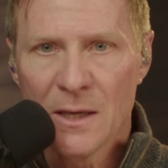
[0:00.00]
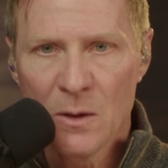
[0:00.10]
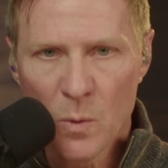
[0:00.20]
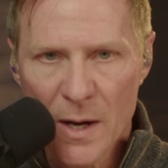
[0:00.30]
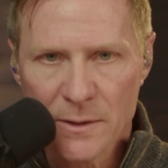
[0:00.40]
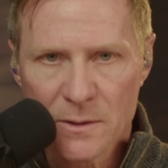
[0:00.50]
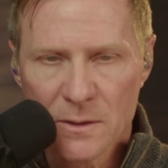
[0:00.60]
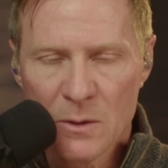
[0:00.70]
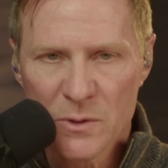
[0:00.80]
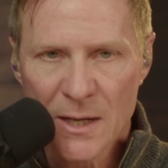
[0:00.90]
He was
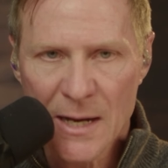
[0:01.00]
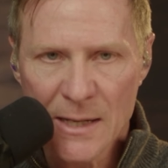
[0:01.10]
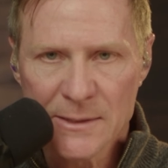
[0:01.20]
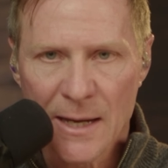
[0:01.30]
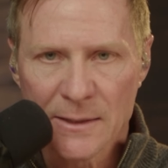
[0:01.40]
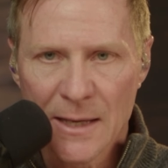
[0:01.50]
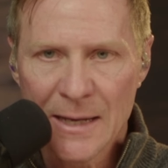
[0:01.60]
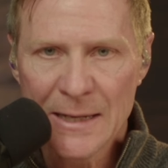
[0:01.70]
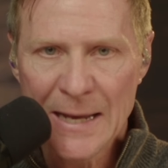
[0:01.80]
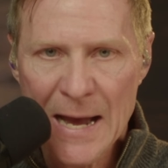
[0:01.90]
in contact,
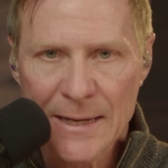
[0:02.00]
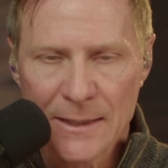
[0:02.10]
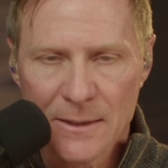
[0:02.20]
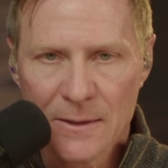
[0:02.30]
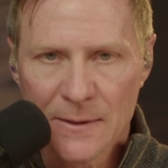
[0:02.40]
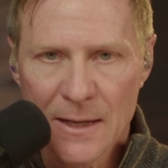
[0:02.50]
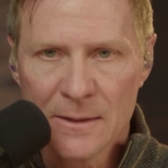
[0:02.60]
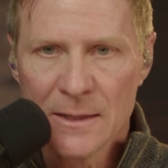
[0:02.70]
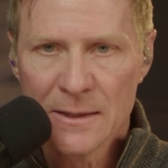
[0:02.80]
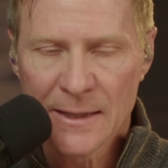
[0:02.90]
and he got it, okay?
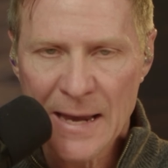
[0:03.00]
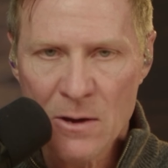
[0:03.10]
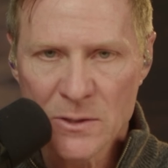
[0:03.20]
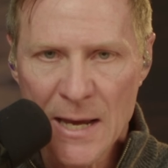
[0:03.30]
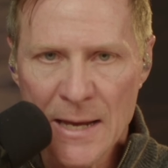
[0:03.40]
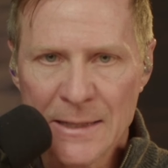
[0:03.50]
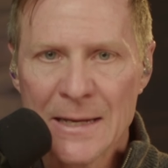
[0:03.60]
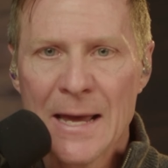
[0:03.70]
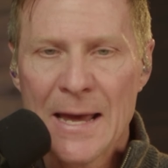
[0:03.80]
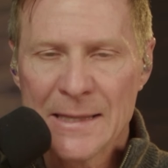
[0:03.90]
The cows had it,
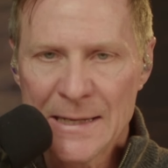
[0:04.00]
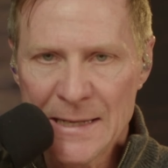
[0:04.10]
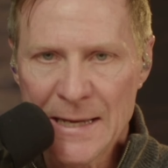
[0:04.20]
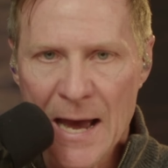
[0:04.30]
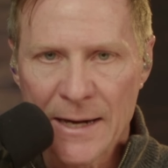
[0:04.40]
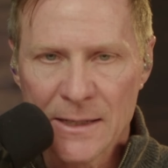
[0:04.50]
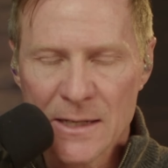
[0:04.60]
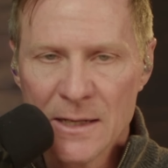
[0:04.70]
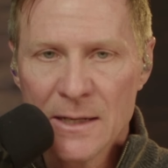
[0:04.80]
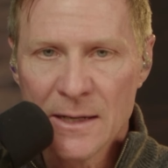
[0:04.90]
and then he got it.
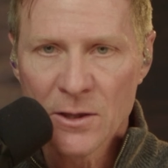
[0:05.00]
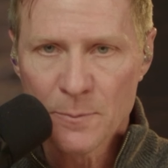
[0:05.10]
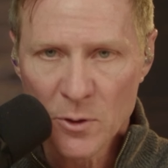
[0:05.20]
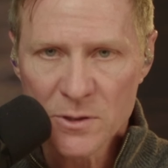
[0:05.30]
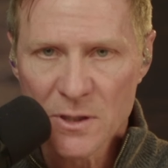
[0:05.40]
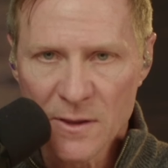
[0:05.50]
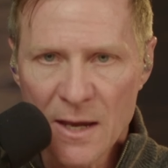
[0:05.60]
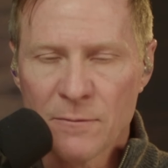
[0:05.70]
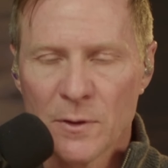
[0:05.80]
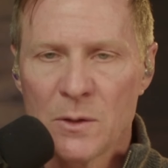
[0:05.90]
Now, the person,
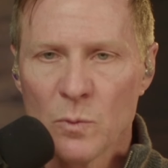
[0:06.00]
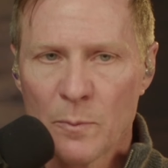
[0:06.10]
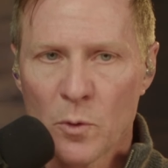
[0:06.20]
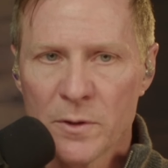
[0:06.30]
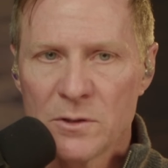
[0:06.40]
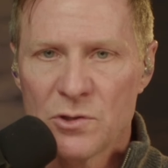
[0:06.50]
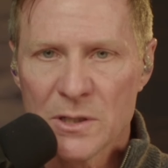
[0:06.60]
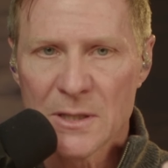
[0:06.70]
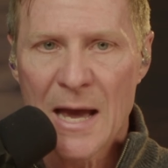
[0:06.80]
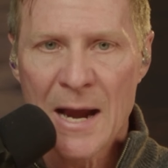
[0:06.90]
thankfully, reported
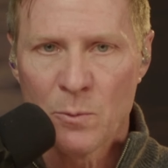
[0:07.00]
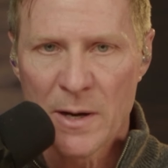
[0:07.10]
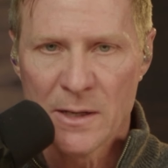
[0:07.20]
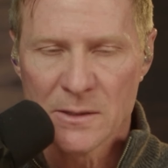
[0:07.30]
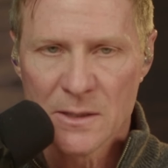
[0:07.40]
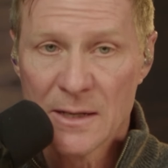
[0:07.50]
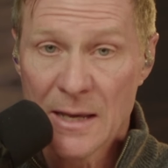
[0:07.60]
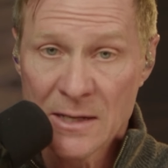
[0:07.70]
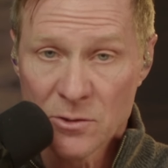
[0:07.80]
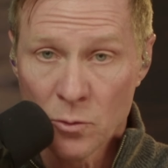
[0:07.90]
just eye redness
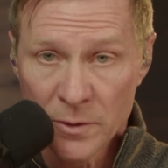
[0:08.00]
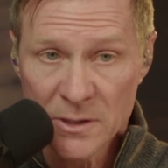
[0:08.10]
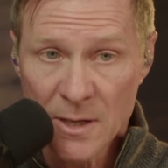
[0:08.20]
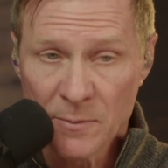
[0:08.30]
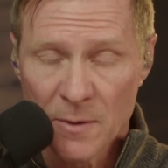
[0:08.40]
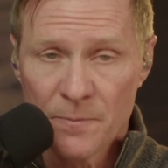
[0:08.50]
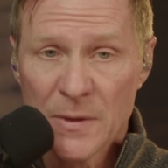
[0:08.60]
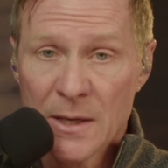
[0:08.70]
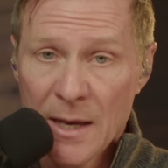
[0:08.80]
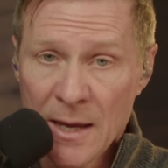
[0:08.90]
as their only symptom,
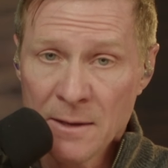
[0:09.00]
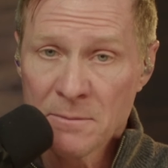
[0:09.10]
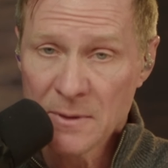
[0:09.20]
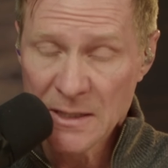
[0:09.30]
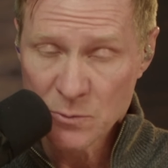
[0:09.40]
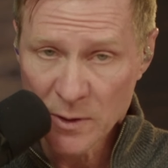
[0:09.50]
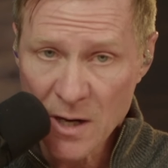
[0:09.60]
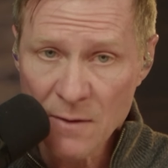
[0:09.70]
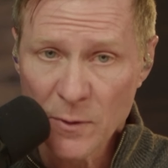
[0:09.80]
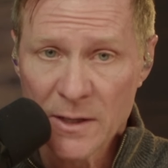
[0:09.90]
and he's
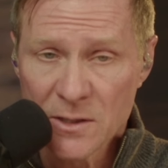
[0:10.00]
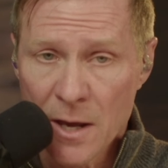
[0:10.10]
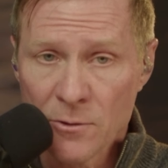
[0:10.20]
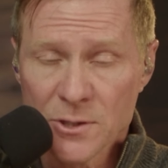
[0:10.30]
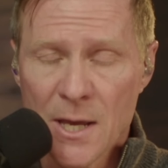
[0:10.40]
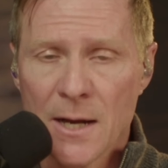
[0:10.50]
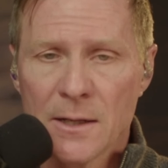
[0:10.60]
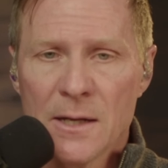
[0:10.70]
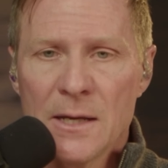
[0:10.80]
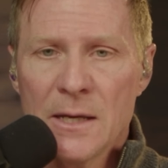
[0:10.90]
recovering, as I understand it.